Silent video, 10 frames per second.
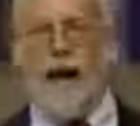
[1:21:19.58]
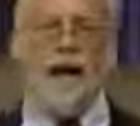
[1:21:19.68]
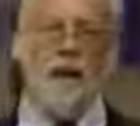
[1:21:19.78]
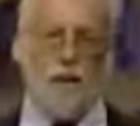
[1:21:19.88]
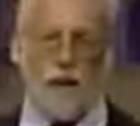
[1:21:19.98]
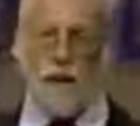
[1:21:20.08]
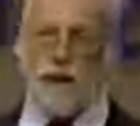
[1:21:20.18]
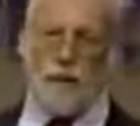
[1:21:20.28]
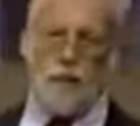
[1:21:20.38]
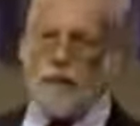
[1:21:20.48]
And of course,
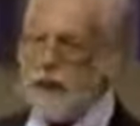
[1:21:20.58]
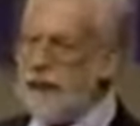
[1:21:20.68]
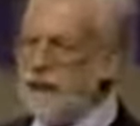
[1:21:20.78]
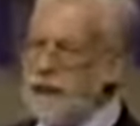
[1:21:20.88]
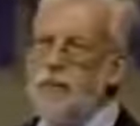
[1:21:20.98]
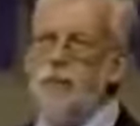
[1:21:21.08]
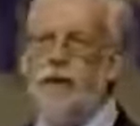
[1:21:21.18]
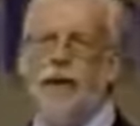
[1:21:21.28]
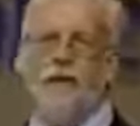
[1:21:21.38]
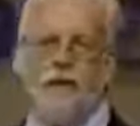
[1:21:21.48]
this was a
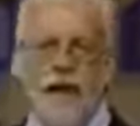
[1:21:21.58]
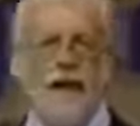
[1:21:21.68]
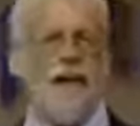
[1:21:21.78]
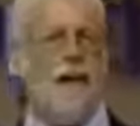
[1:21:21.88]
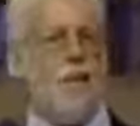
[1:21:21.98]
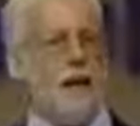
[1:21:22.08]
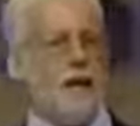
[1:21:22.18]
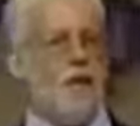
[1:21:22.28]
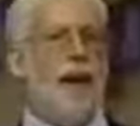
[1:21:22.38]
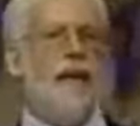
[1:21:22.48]
symbol of death and
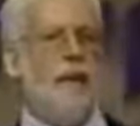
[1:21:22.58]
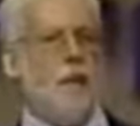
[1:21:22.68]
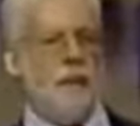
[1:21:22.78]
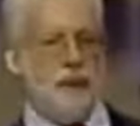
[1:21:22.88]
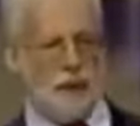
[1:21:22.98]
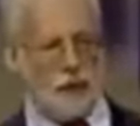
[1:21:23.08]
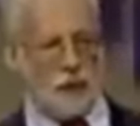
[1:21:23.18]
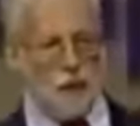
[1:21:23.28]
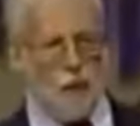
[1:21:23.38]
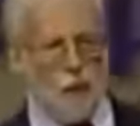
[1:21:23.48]
resurrection, which is
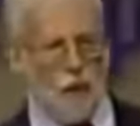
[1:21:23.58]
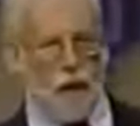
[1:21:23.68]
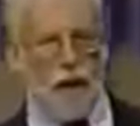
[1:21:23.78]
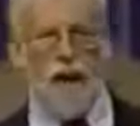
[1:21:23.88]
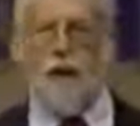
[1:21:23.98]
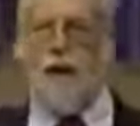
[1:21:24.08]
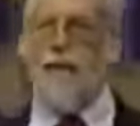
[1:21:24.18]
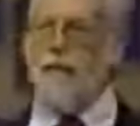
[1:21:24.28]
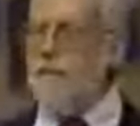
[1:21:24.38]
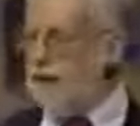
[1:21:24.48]
the core
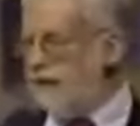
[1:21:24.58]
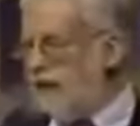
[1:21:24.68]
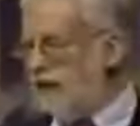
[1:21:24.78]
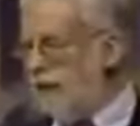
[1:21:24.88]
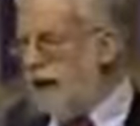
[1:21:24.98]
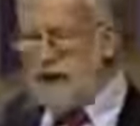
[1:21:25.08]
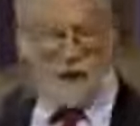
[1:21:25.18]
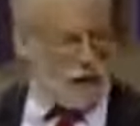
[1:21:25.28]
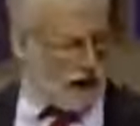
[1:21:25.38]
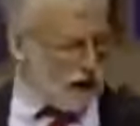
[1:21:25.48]
of the mysteries of
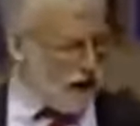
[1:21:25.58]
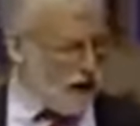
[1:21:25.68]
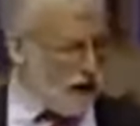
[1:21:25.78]
masonry.